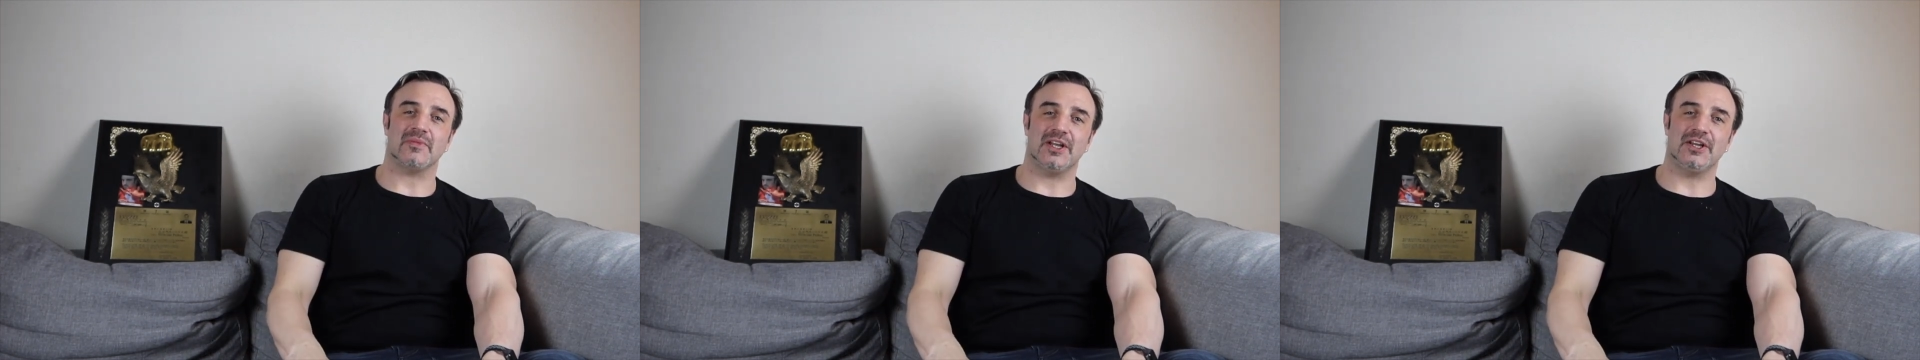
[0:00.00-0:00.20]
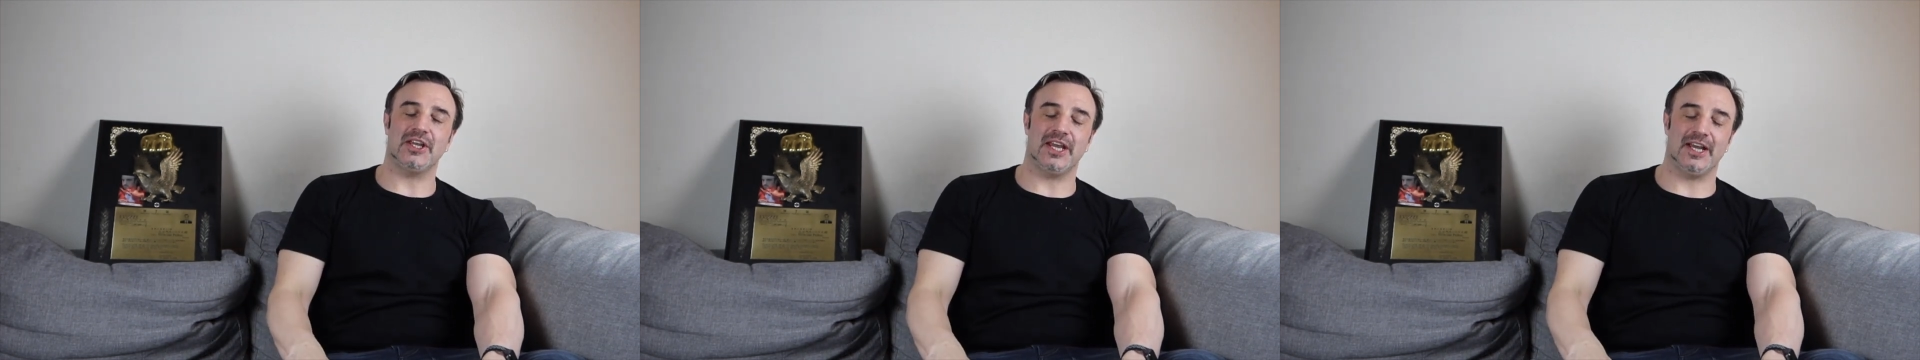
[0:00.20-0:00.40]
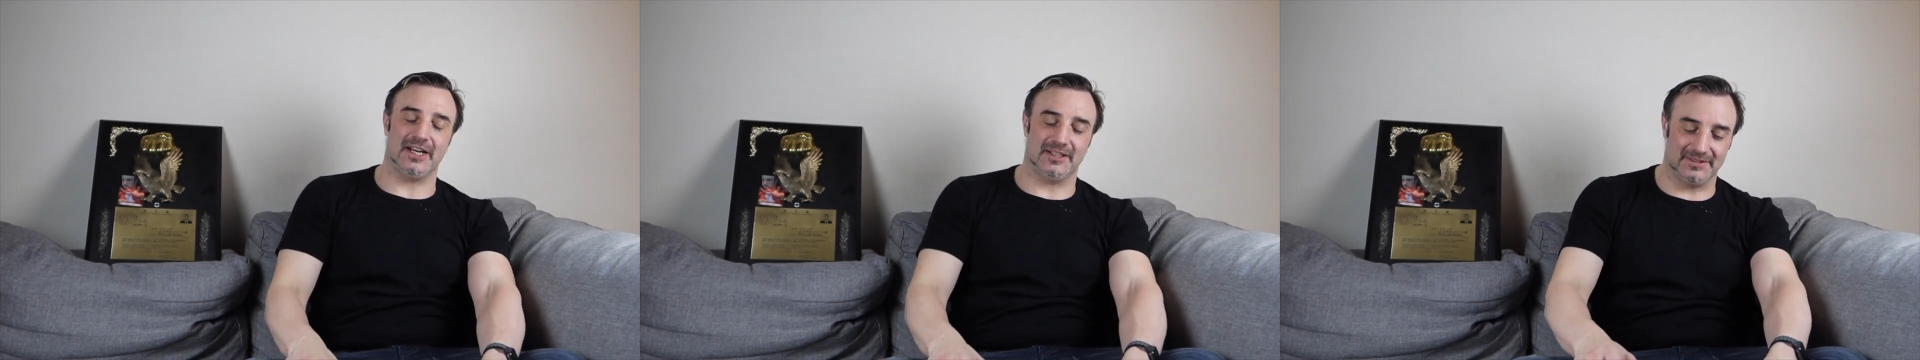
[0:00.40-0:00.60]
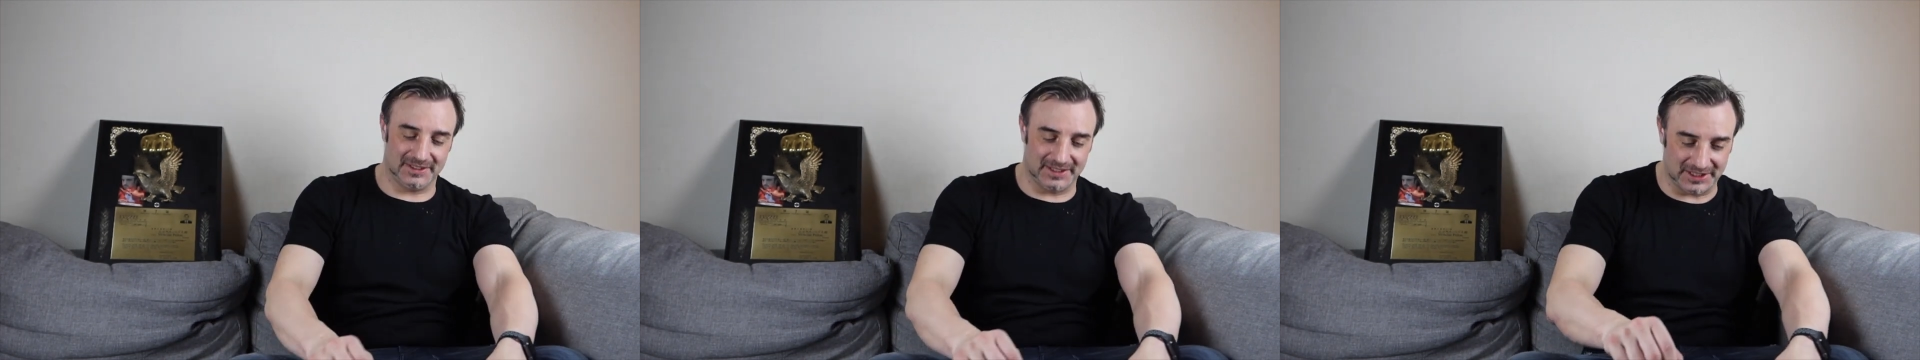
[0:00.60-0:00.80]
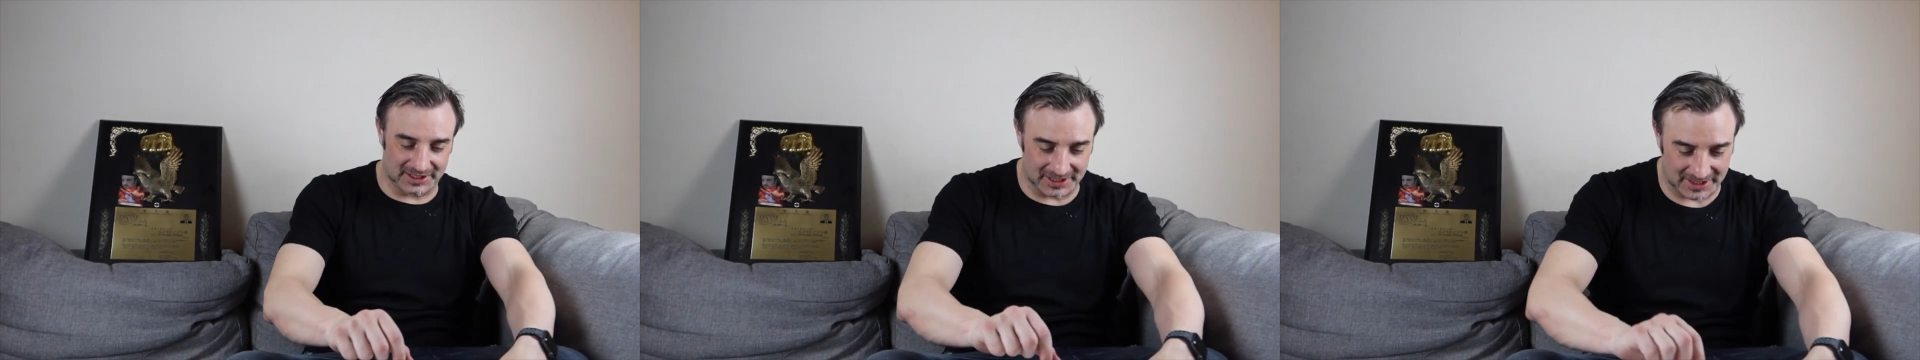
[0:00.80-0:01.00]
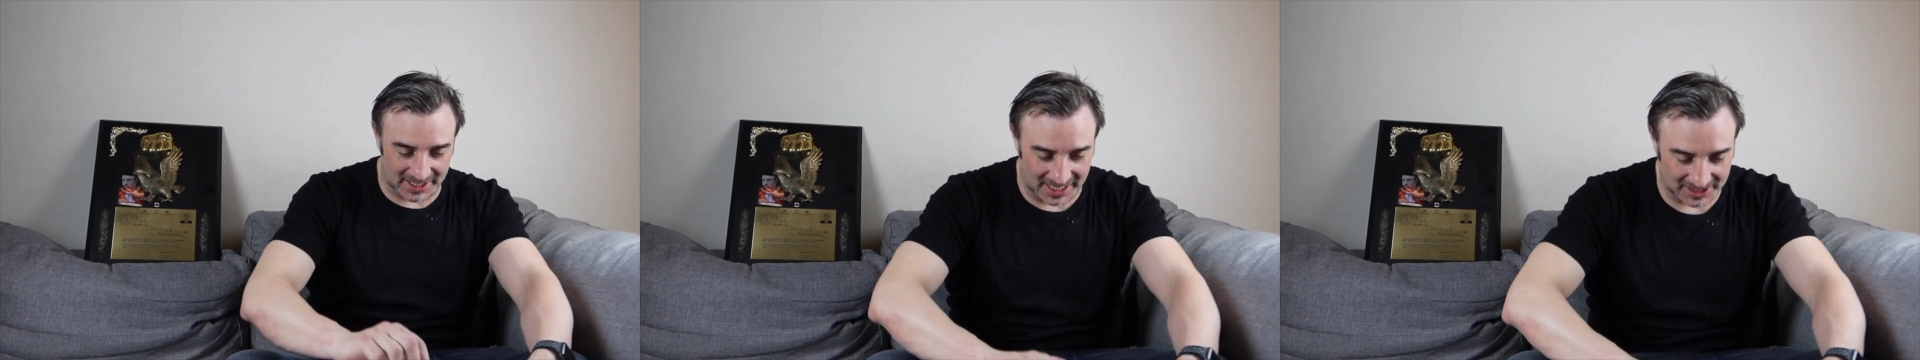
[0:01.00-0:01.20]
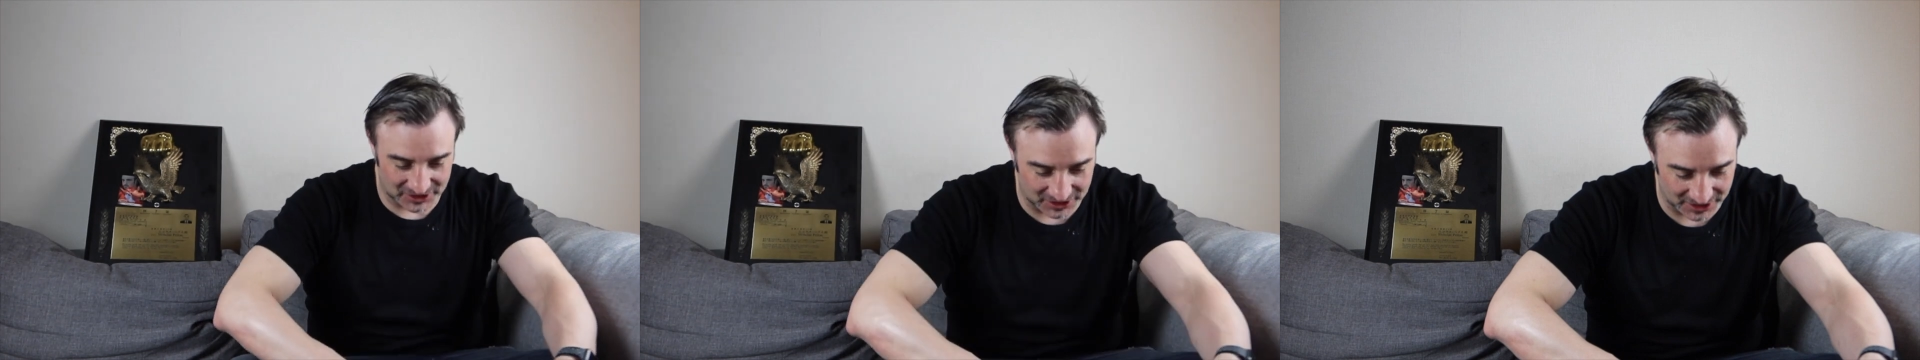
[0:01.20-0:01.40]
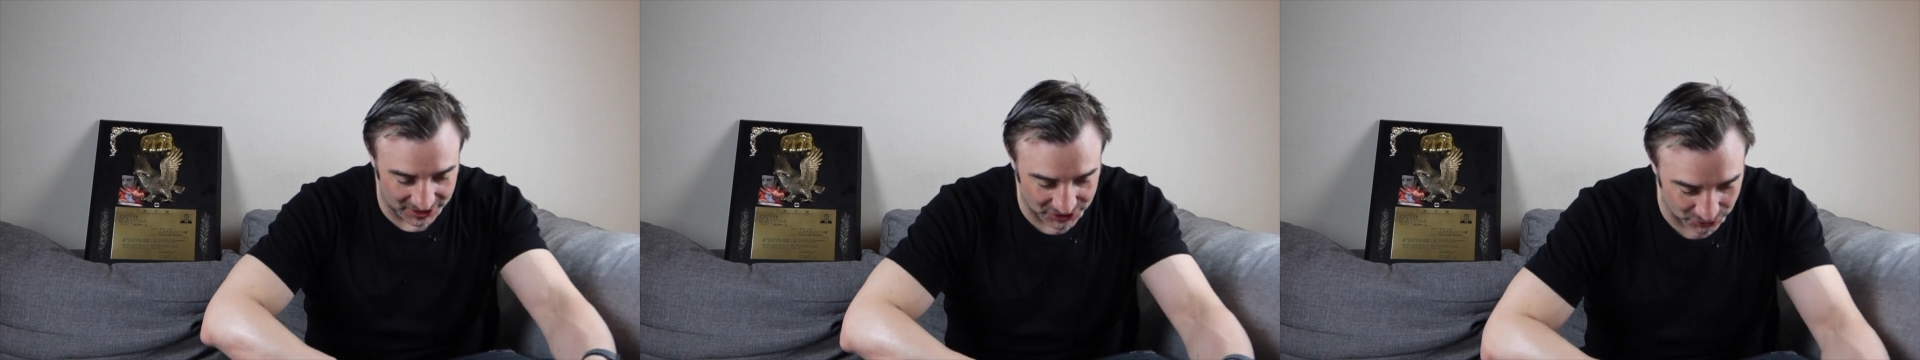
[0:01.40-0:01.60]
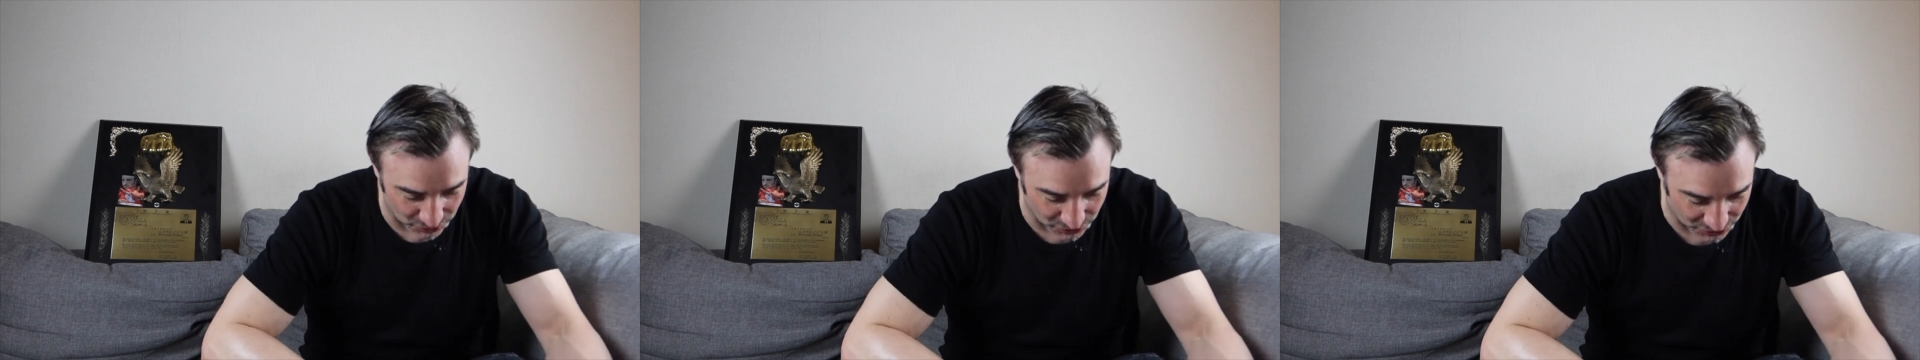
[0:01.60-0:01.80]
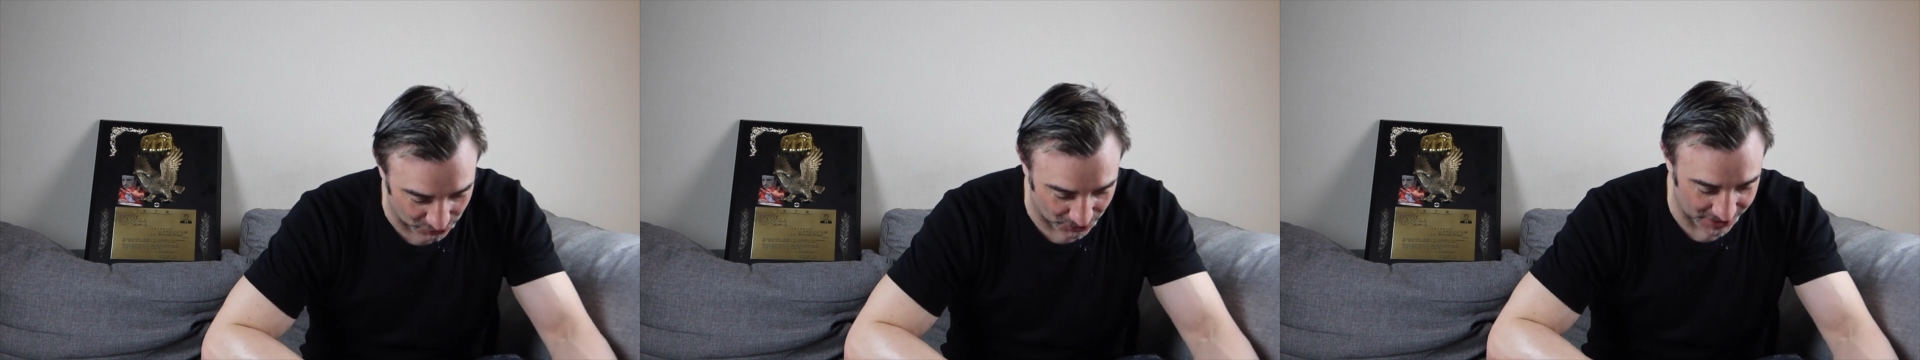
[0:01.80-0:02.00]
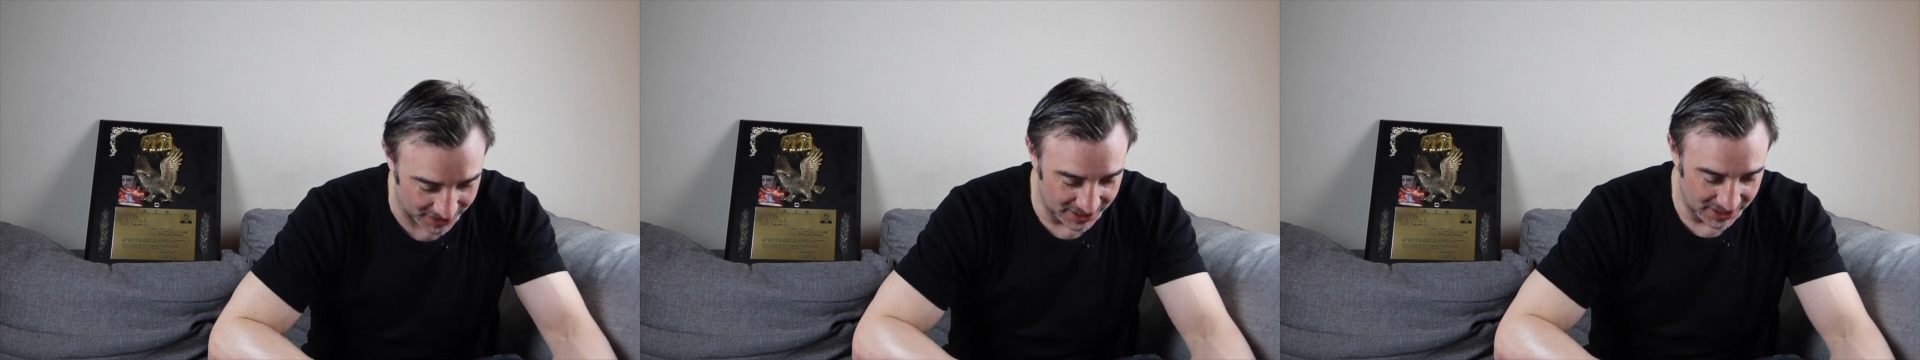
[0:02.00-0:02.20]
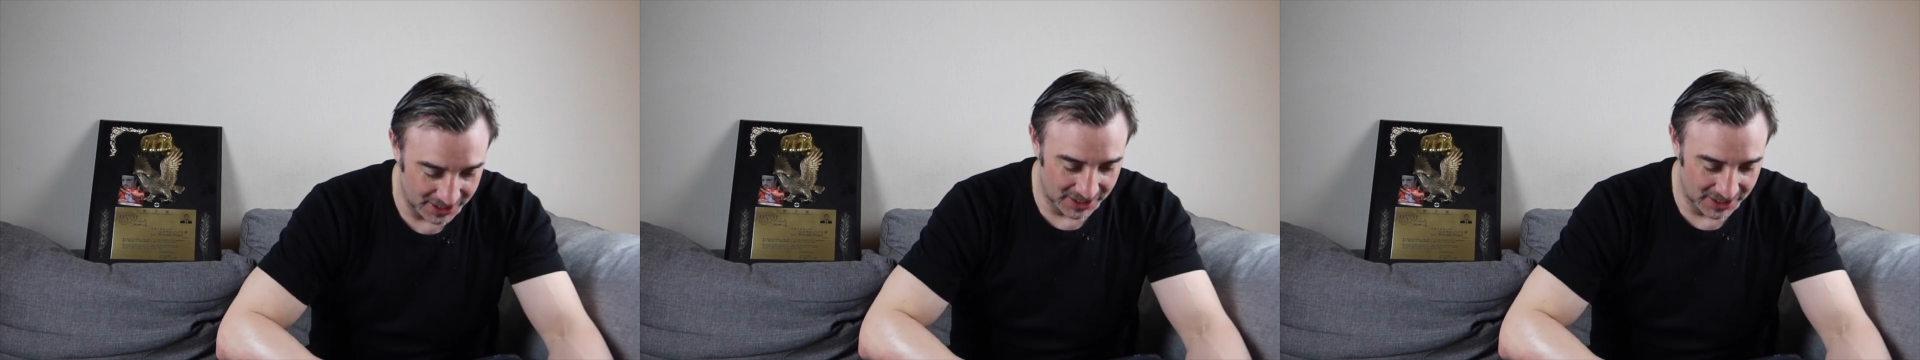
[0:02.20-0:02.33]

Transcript: Yeah, this is actually a true story.